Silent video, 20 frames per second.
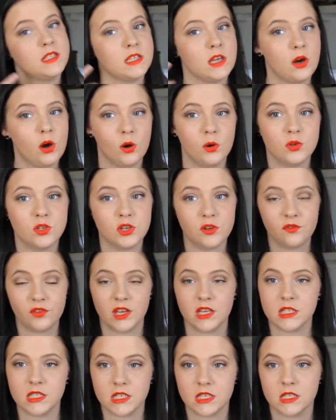So, Too
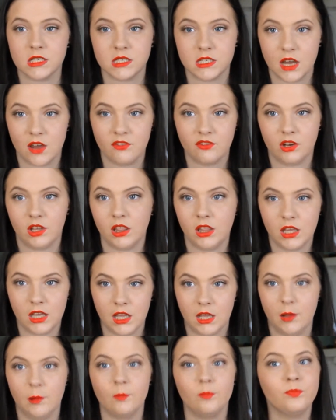Faced is
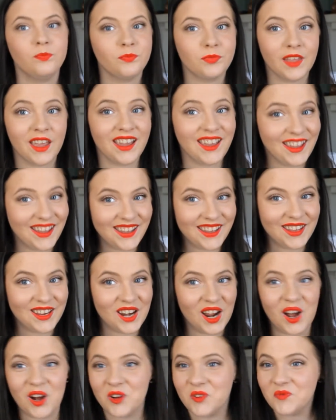definitely,
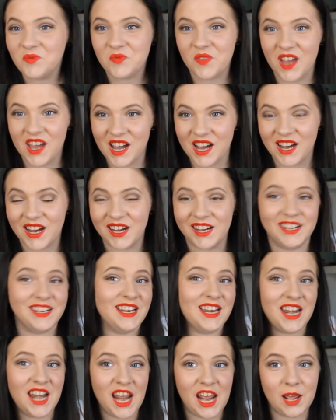you know, a
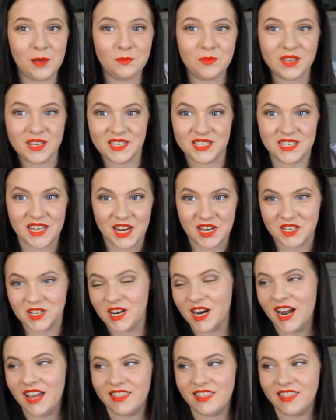name contender.